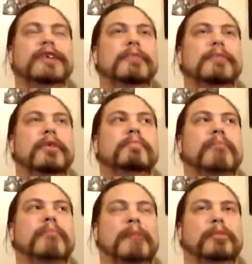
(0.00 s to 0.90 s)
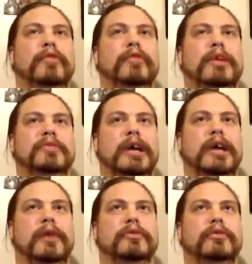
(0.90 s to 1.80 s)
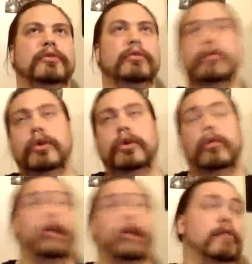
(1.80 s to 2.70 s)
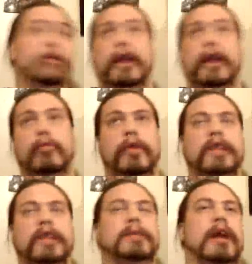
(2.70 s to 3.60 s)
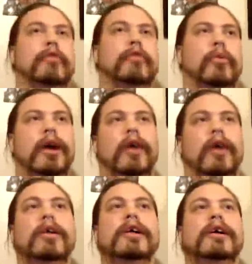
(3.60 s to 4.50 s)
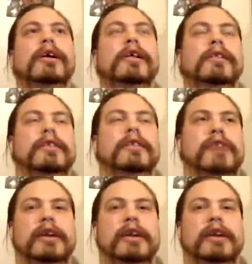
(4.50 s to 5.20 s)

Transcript: anytime a popular movie comes out, new or even like one that's been out for a while, this